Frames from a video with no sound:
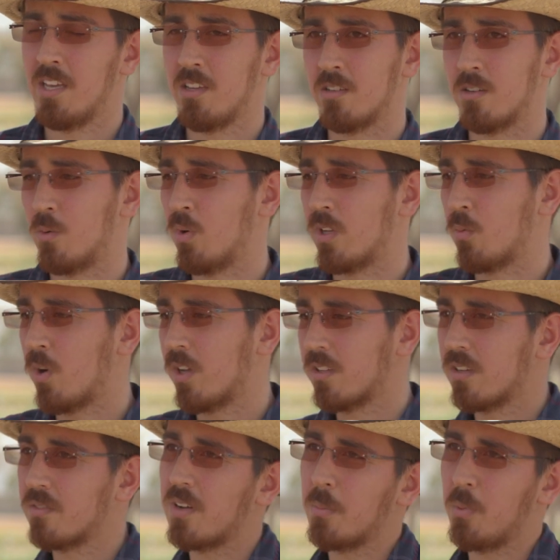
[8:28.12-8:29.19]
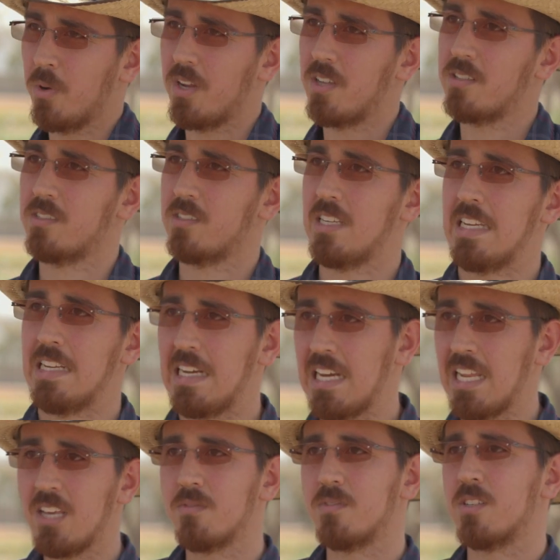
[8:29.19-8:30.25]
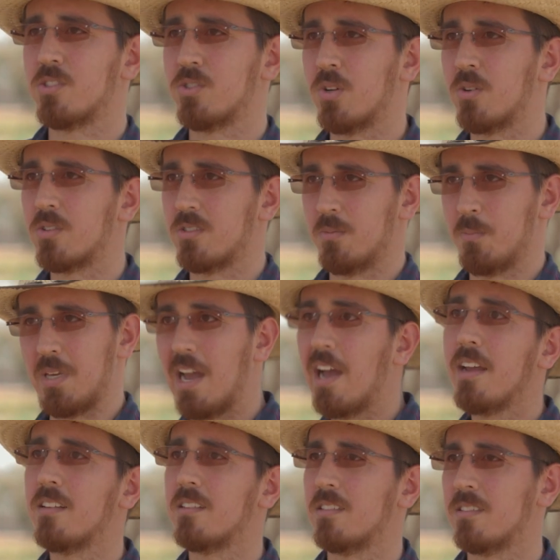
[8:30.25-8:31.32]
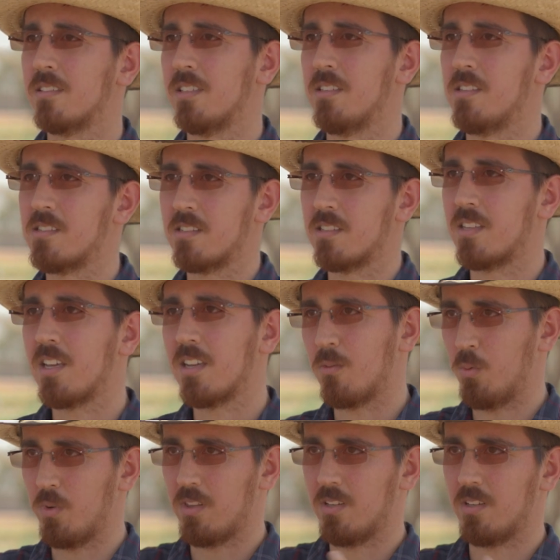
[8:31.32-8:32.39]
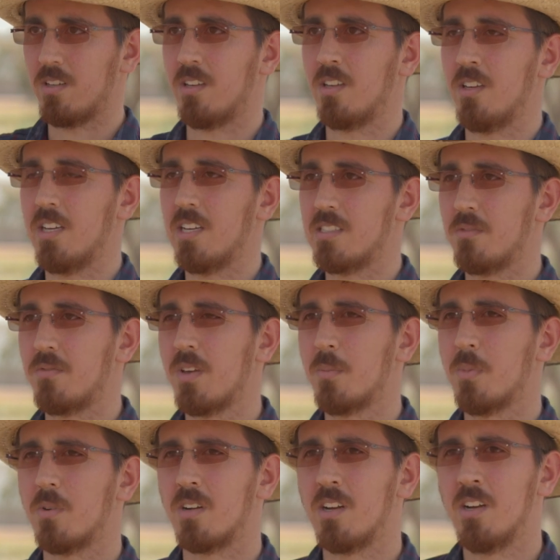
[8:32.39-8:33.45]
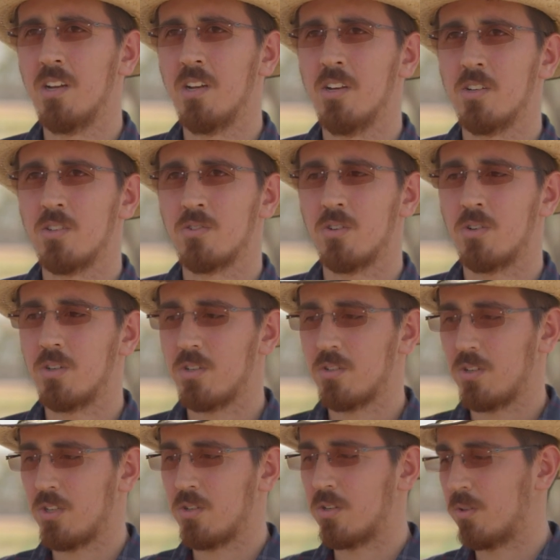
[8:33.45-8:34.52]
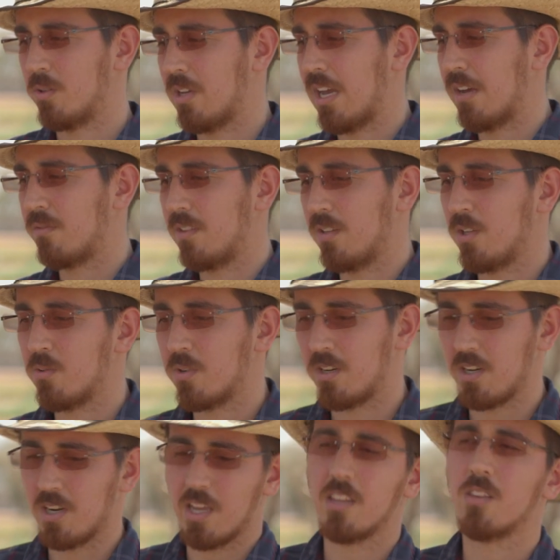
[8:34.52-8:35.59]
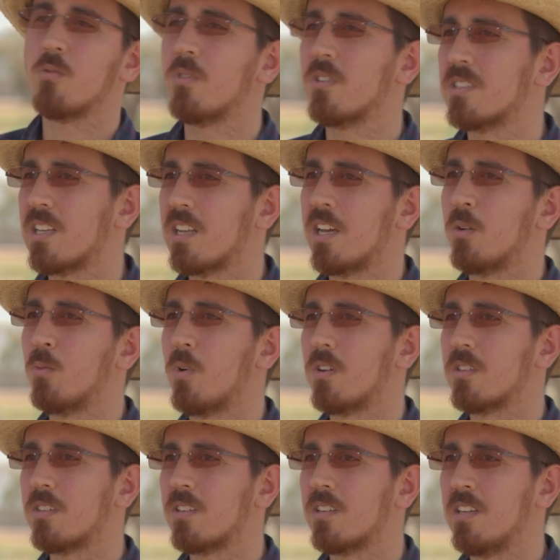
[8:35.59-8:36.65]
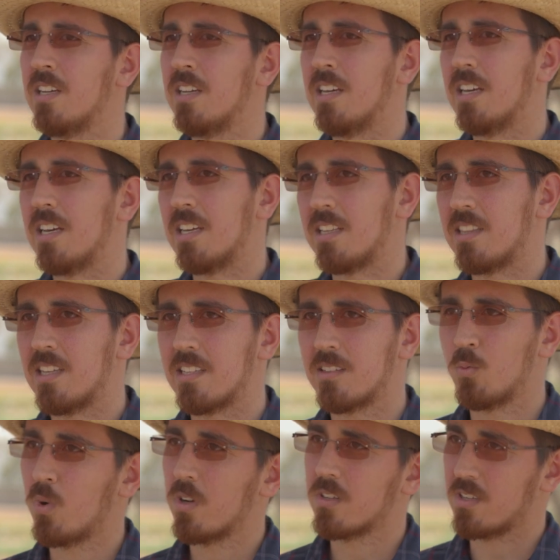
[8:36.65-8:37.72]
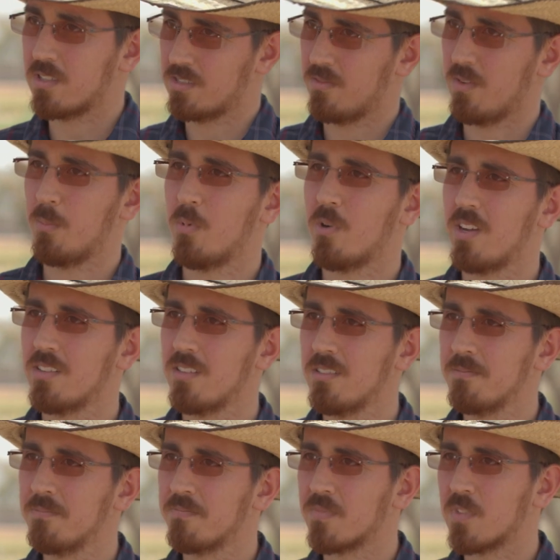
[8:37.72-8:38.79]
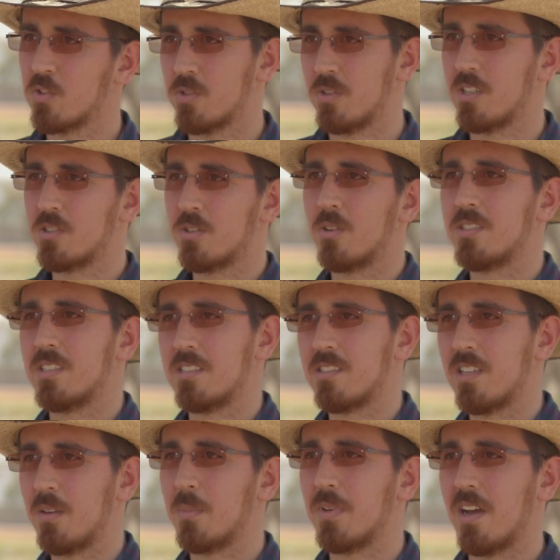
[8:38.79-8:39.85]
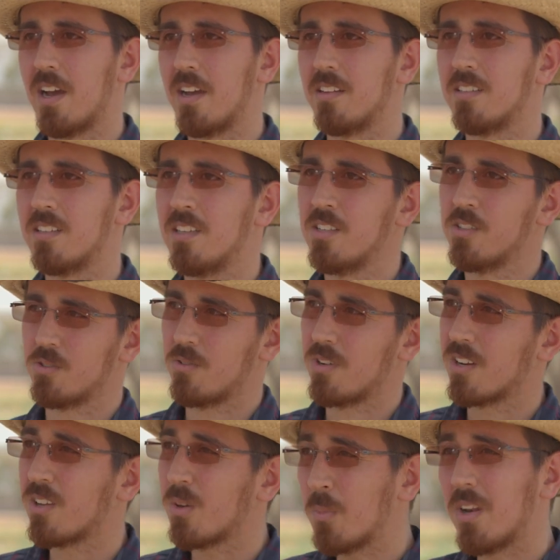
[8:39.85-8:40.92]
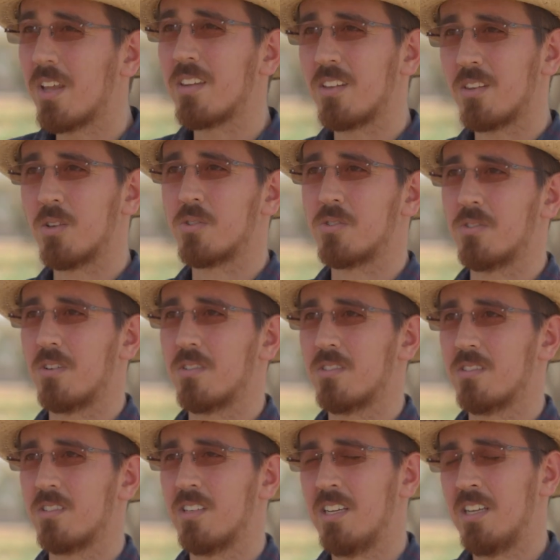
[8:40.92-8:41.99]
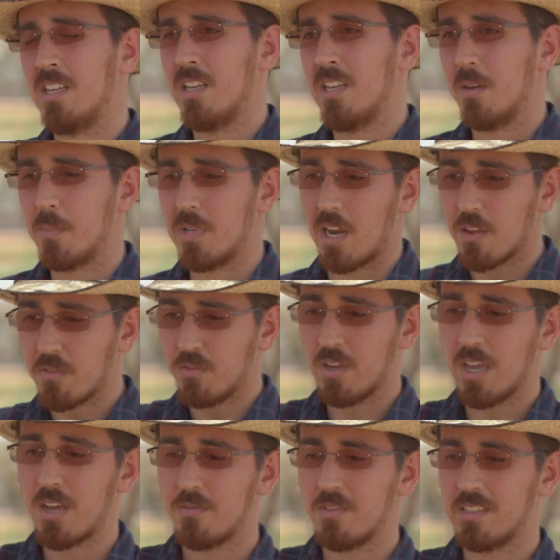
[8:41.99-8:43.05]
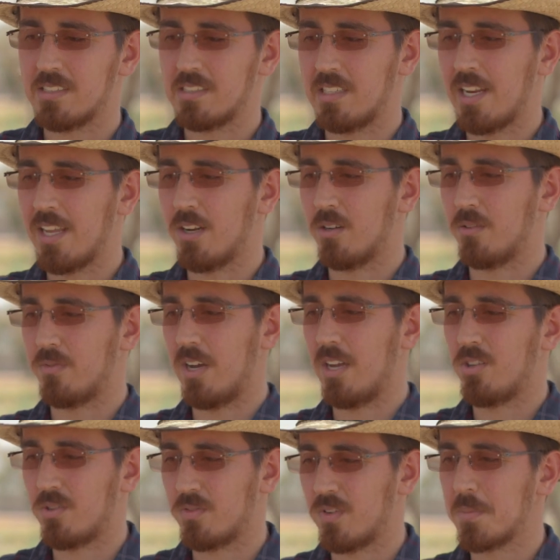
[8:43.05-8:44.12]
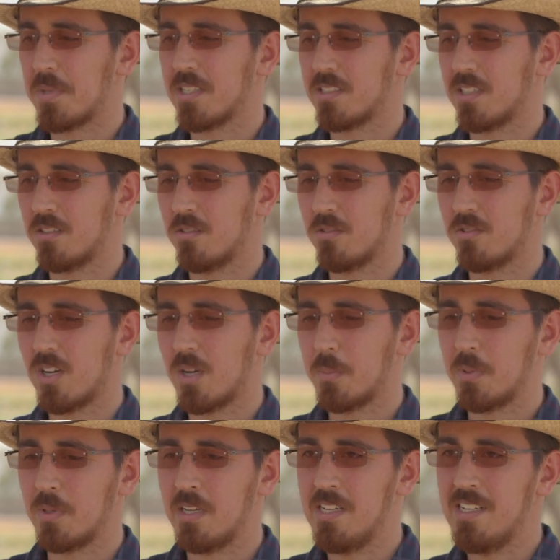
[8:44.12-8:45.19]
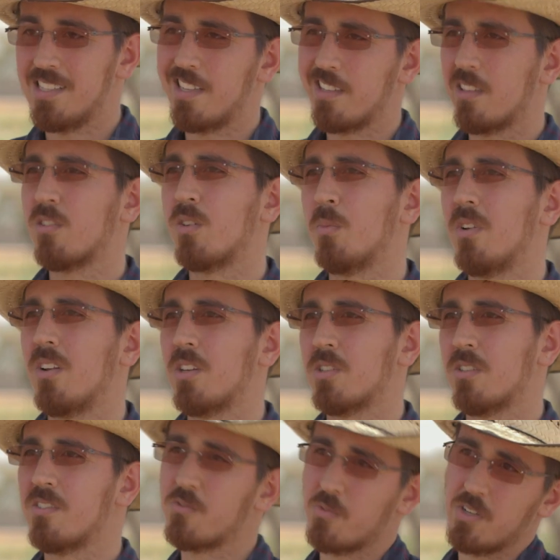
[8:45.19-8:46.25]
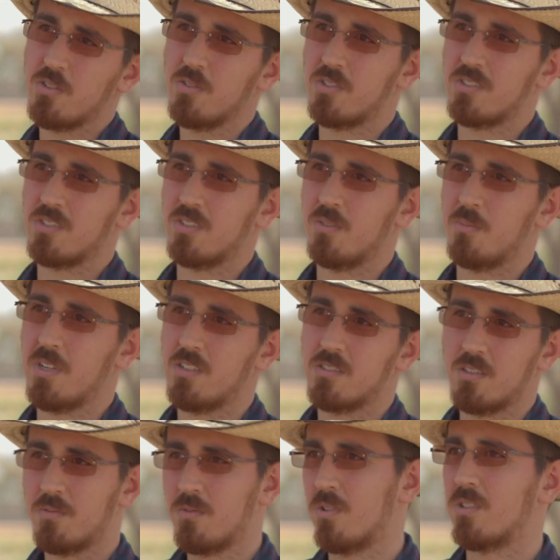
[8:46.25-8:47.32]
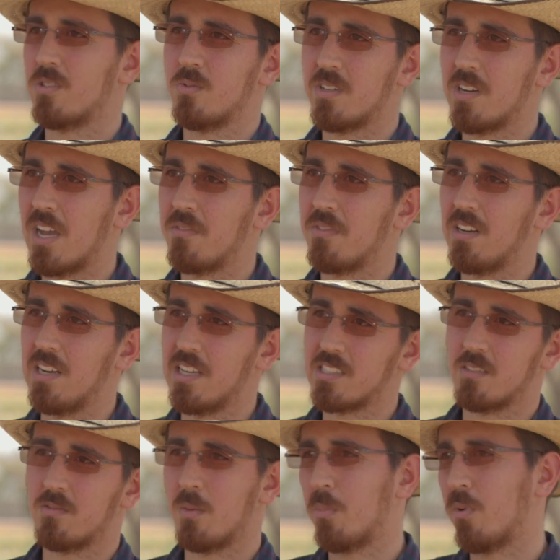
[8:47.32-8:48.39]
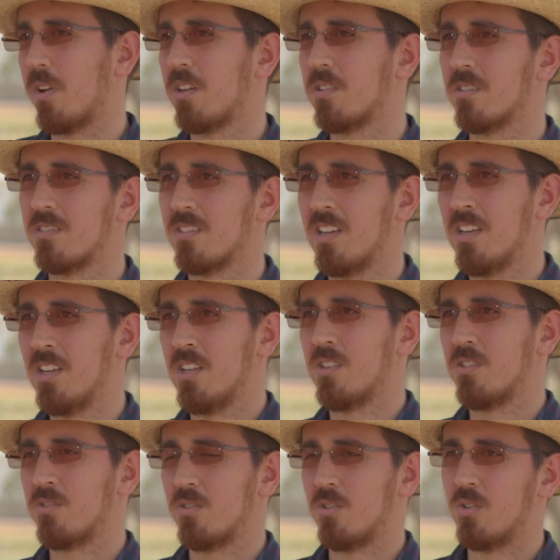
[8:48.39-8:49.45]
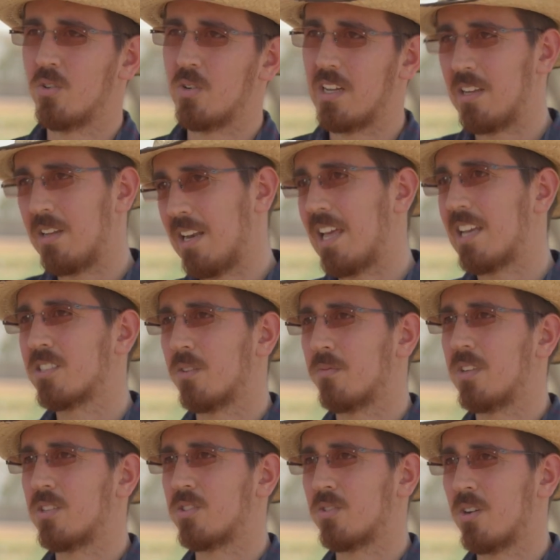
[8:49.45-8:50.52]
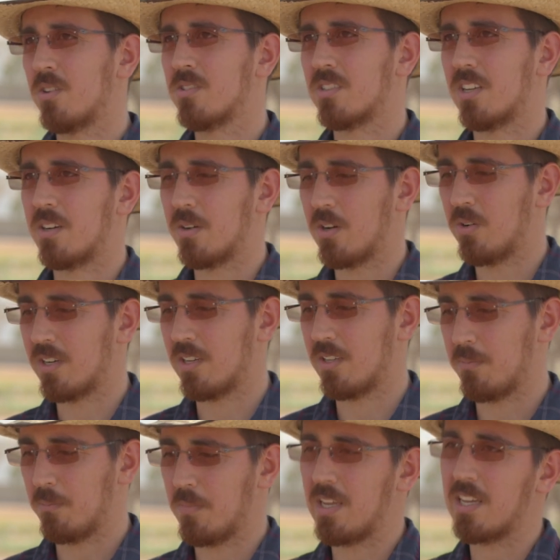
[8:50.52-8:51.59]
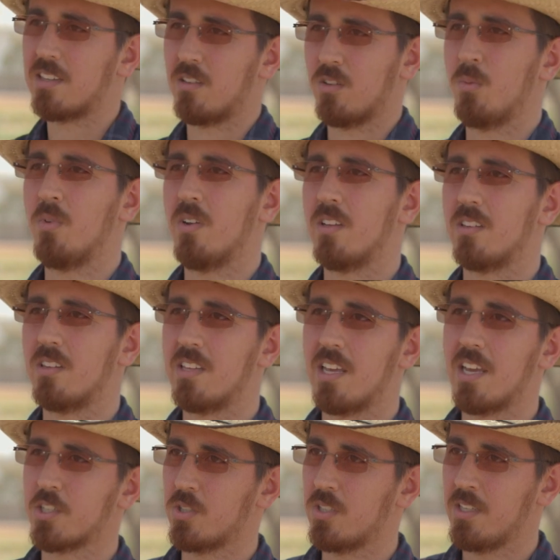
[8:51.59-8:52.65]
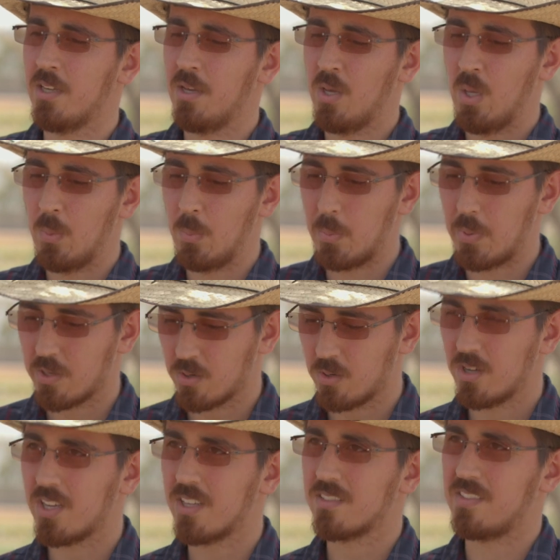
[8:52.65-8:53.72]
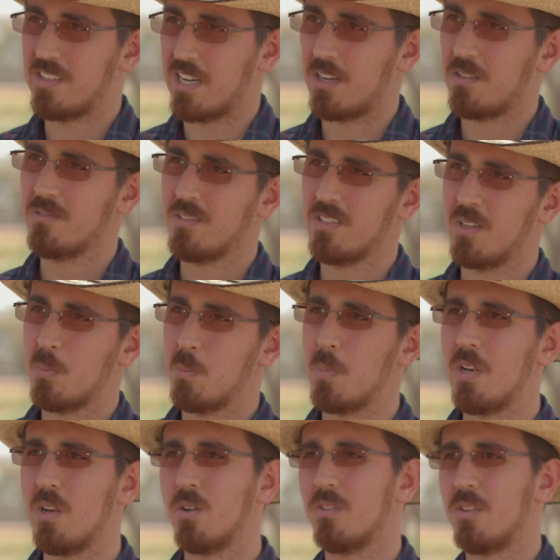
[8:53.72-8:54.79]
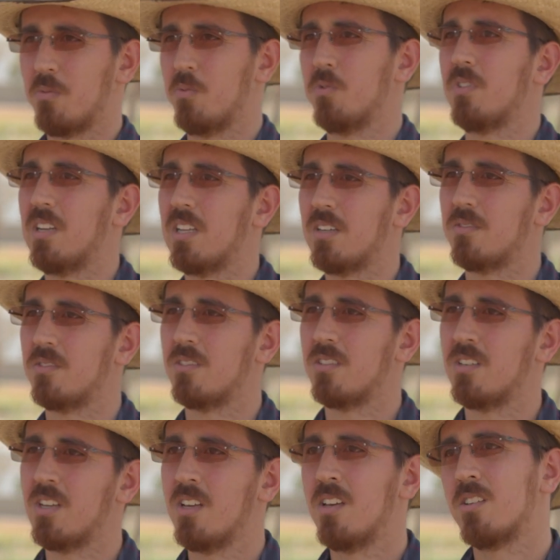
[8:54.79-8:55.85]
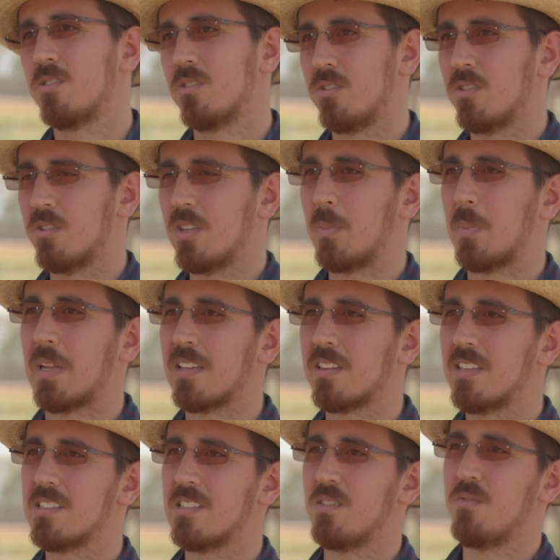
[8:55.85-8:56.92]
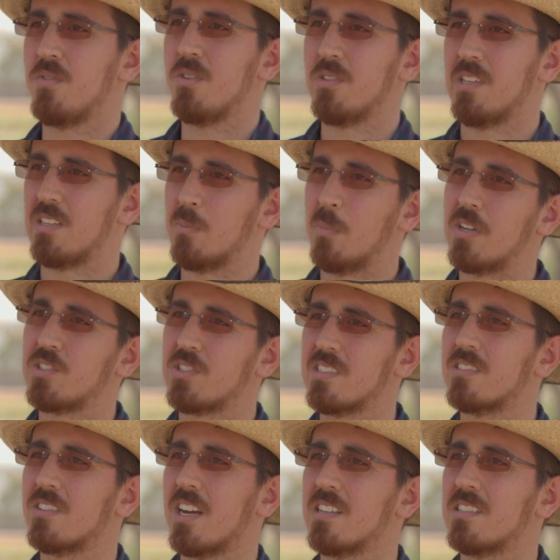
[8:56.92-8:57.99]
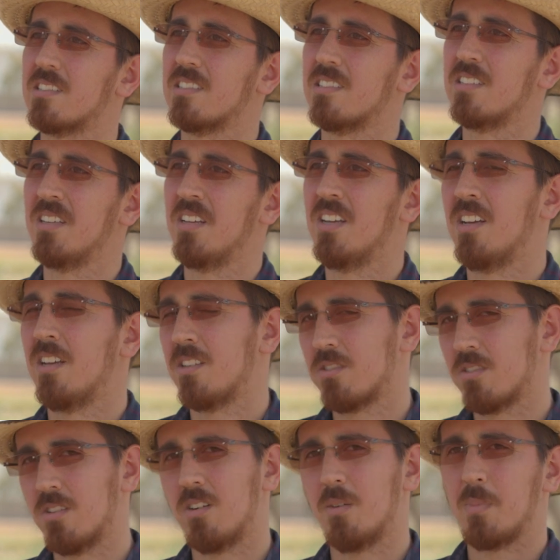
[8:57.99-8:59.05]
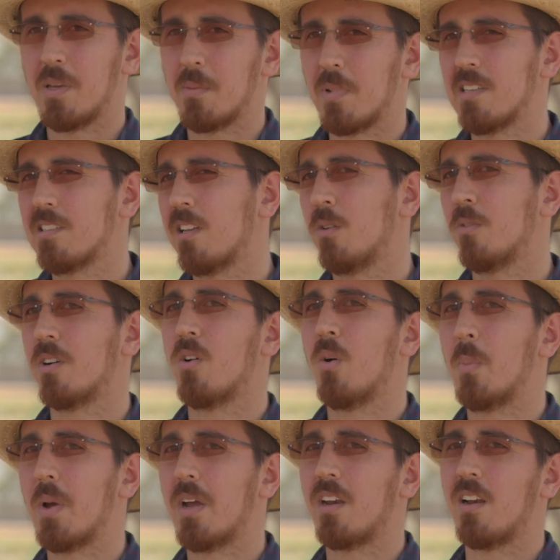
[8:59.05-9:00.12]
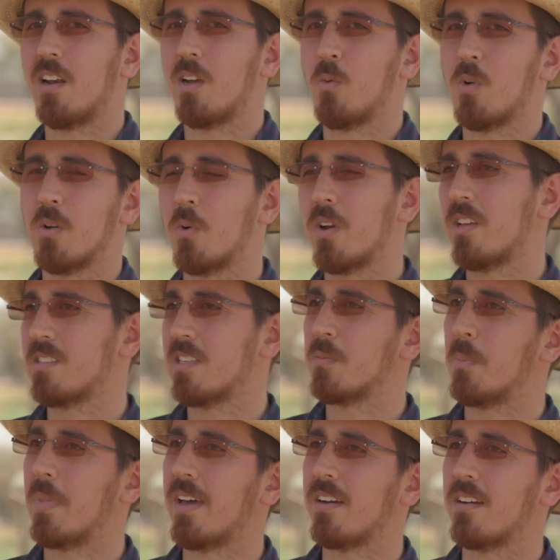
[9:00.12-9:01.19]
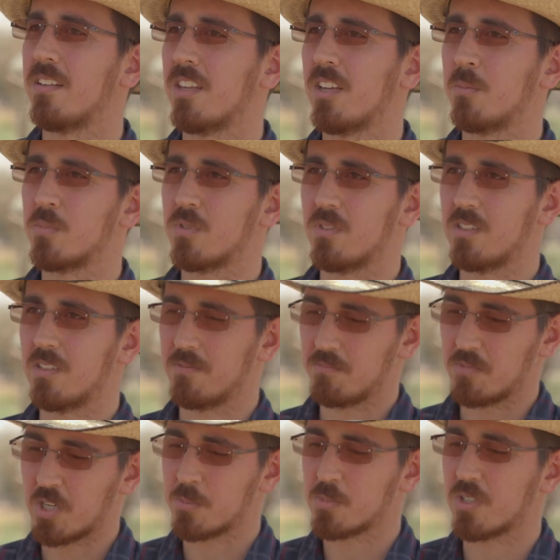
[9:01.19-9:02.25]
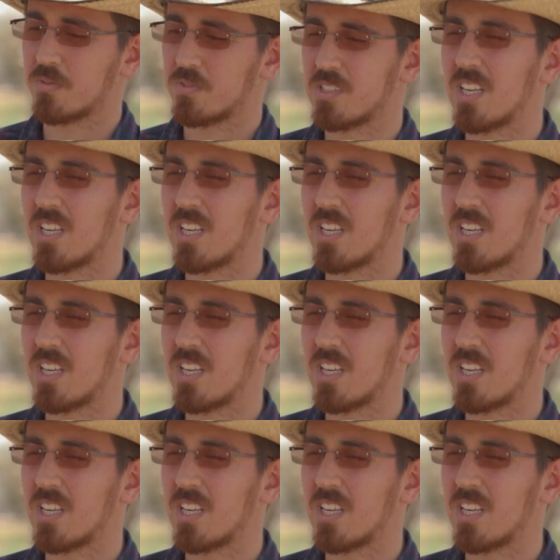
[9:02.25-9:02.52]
you know, when water evaporates, it leaves the salts behind. It doesn't take with it as a vapor. So, you are irrigating with saline water and that water is evaporating, so the salts are staying behind. So you're accumulating those salts. But if you have this layer of hydrophobic sand on top, that accumulation is reduced because, of course, we're having less evaporation. So less of the salts are going to get accumulated. They actually percolate down below the root level. So, you know, the plant doesn't feel that much stress. So basically, we're comparing, like, what is it better in terms of